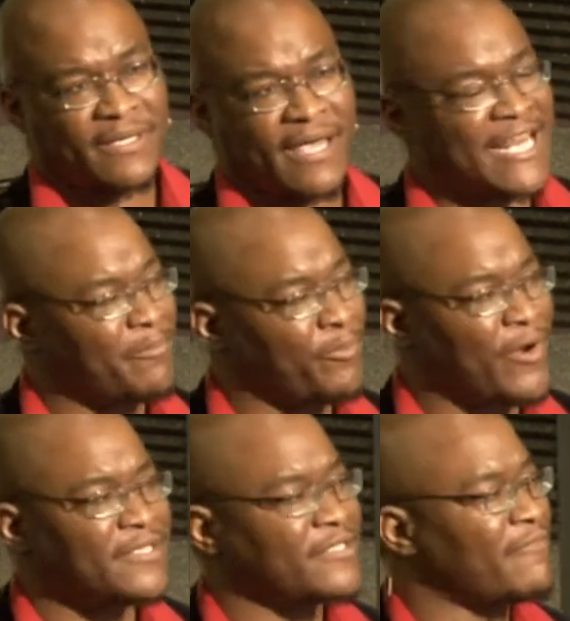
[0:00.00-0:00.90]
and the
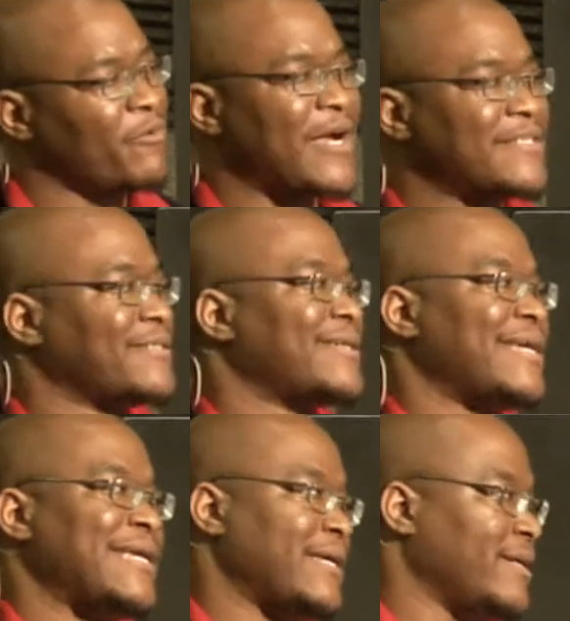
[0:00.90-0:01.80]
presence of a righteous
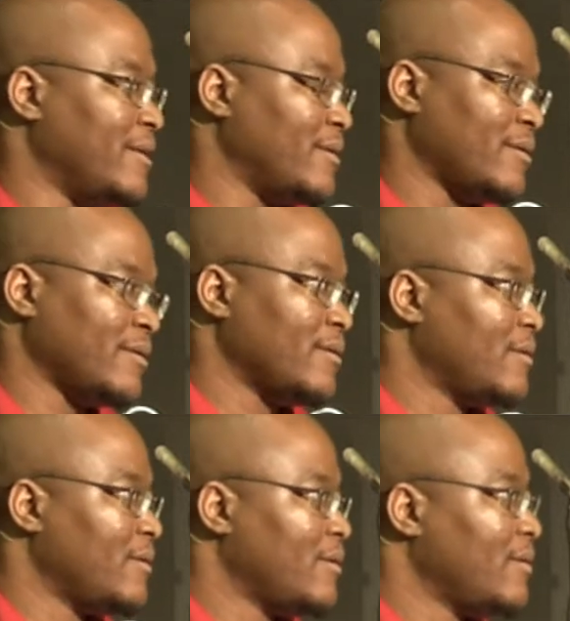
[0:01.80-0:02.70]
king.
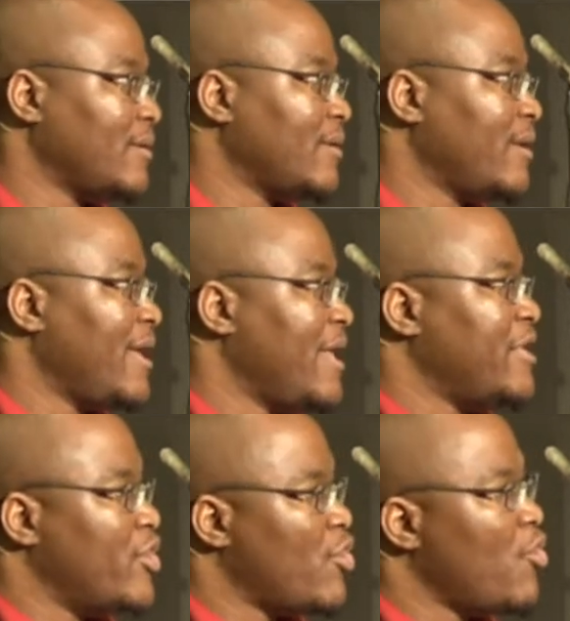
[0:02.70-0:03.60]

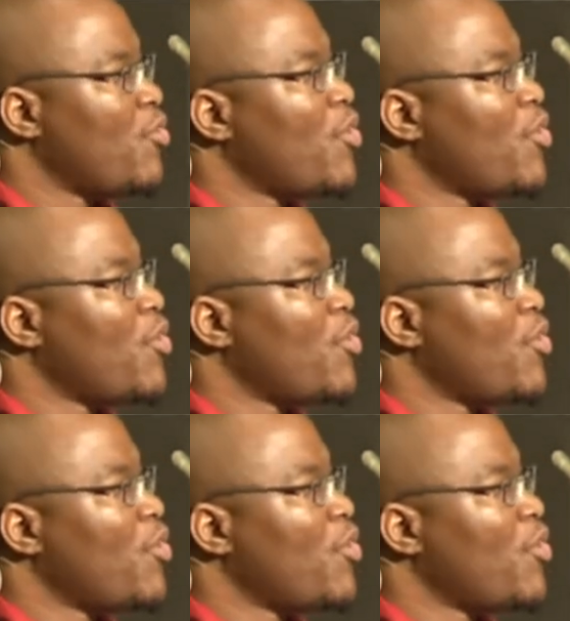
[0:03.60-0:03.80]
No